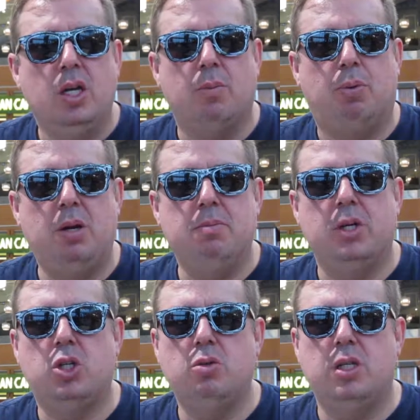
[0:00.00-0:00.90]
to pretty
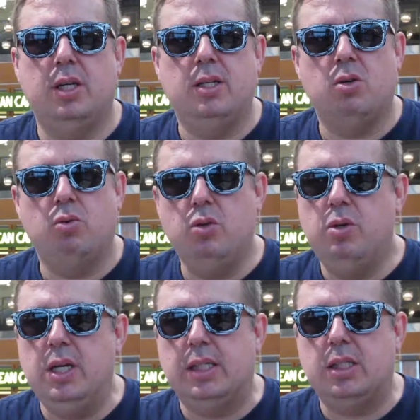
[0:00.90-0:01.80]
much using his own
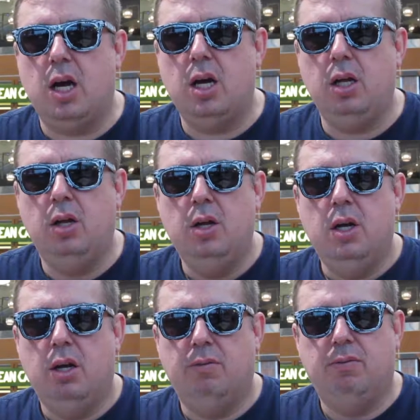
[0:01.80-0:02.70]
unique style
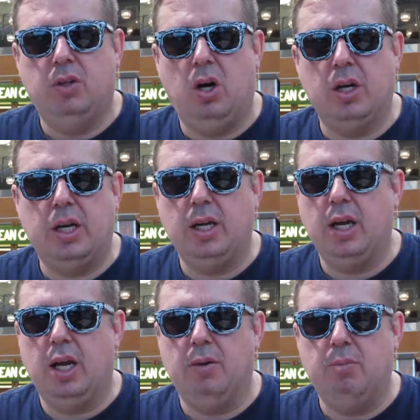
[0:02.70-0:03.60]
of vlogging
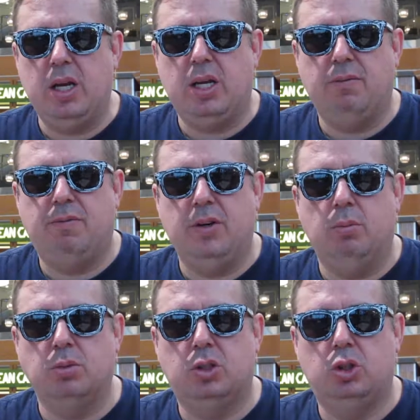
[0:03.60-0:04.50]
and making films